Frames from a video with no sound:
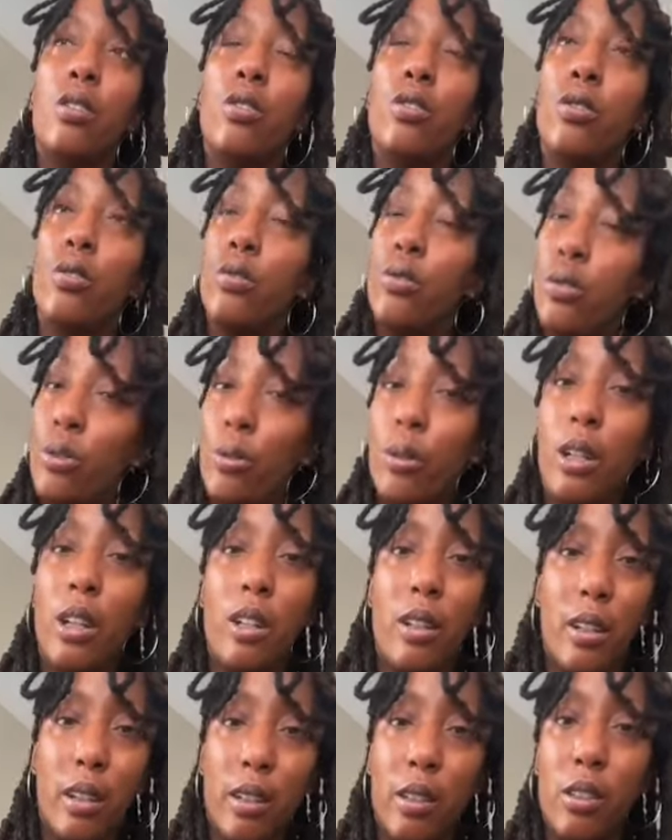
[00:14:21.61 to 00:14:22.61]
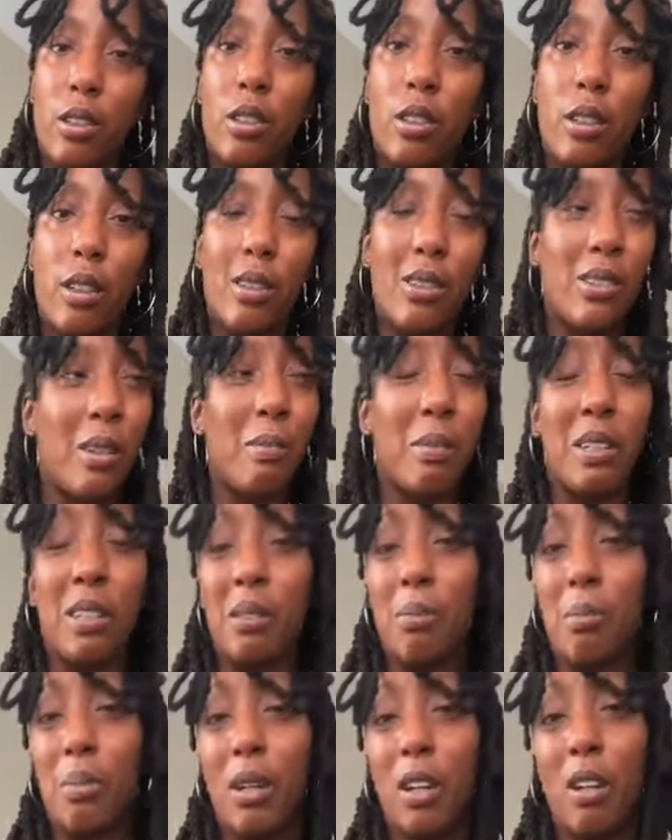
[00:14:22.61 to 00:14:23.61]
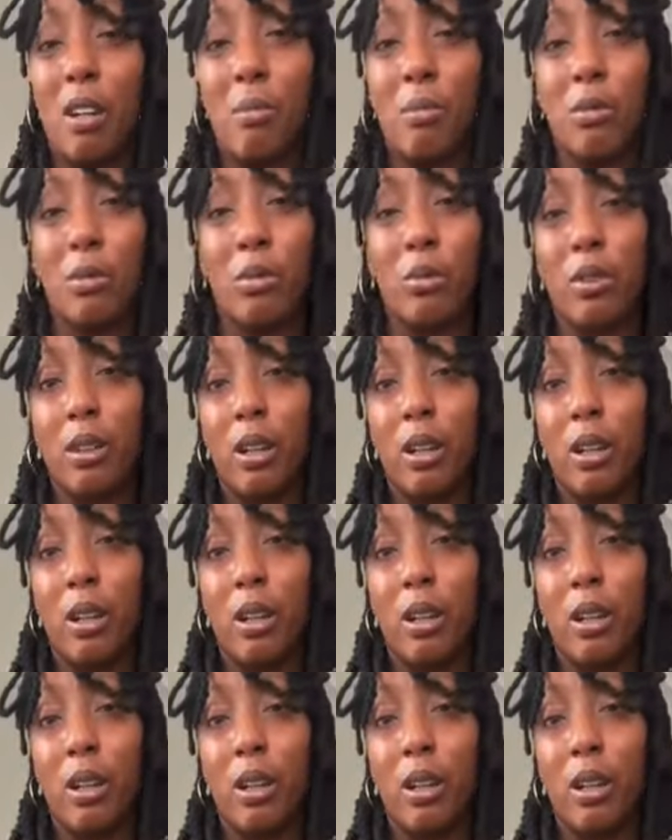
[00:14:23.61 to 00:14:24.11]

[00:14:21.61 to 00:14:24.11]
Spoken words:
Dudes who cannot get chicks, they be in a bad mood.